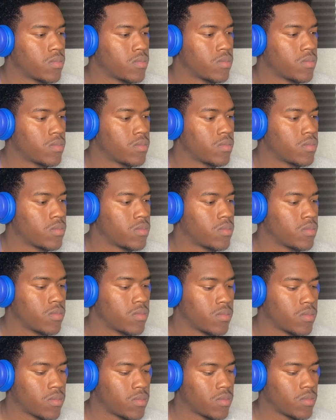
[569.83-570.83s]
and
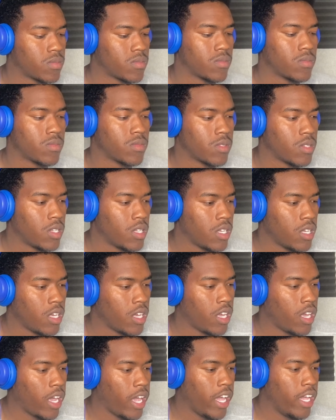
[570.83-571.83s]

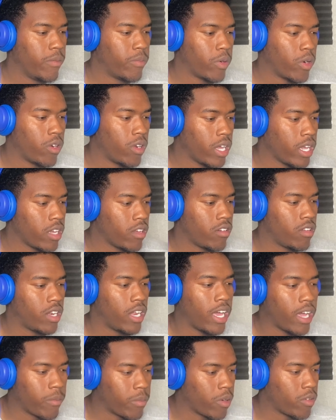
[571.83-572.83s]
hey, bro, I ain't gonna
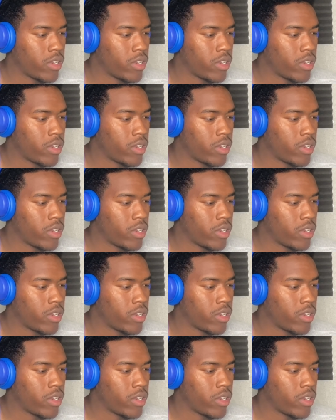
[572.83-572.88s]
lie, bro.